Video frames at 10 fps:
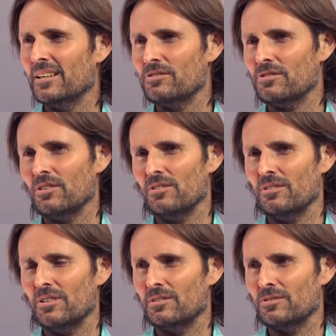
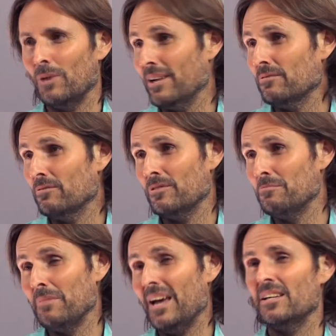So it's one of the
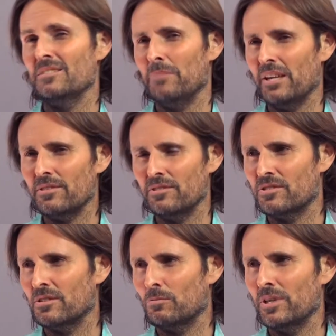main
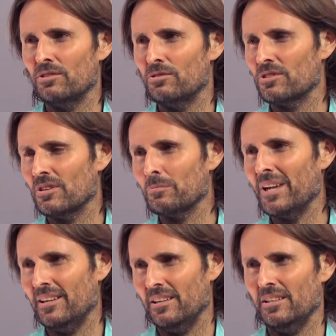methods that we use on the
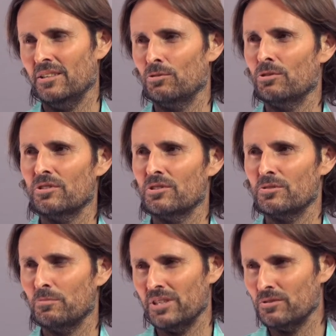planet in order to
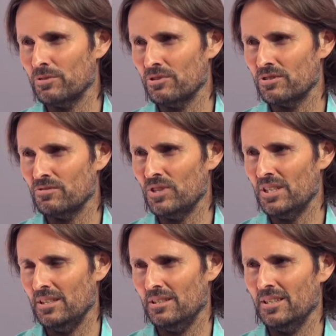suppress a person's
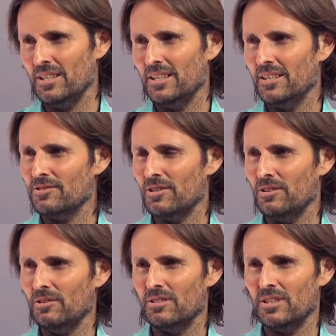fear.
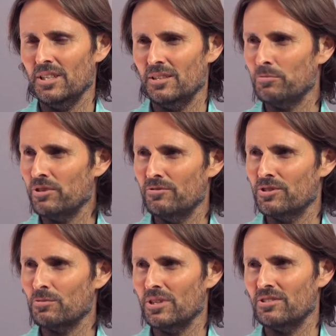So in a
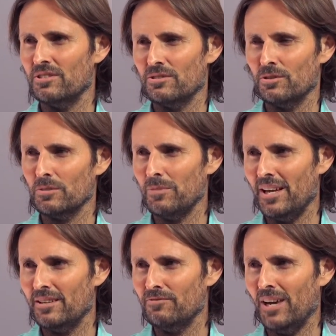previous question, you talked
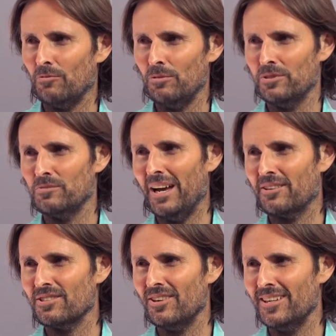about the fat woman's
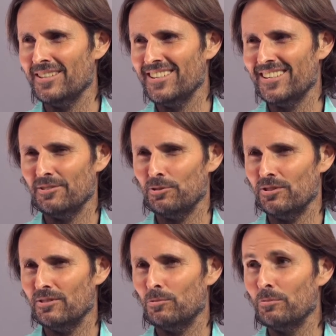backside,
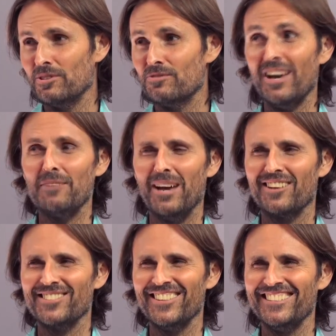or the woman's fat
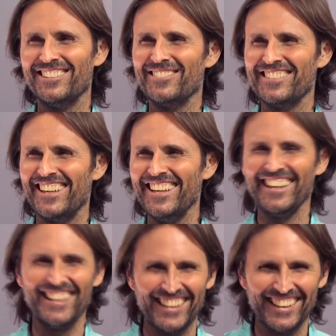backside, shall we
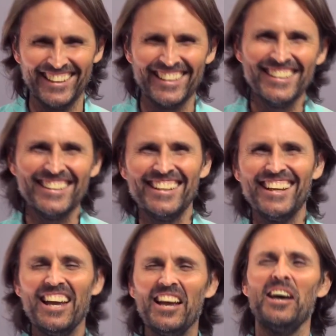
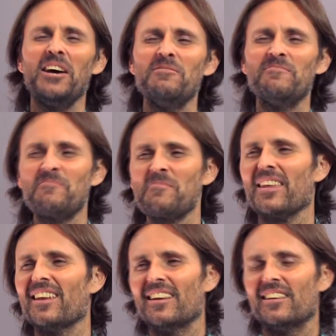say. And
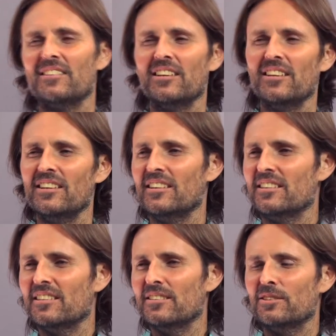the,
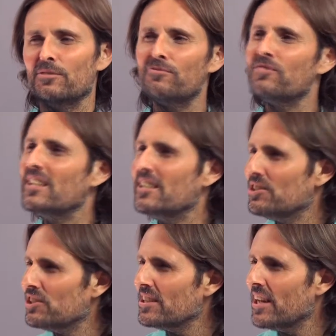the fear
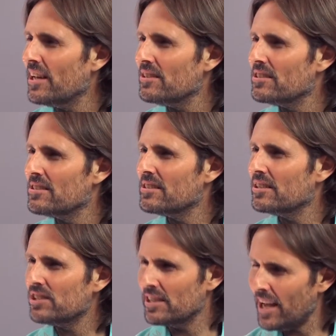she has is
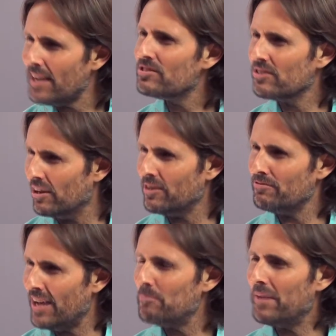that she has got a
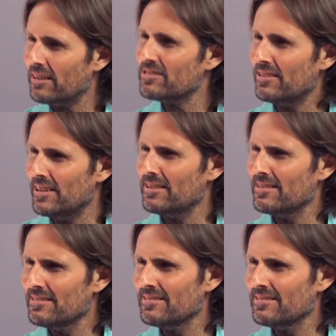fat backside.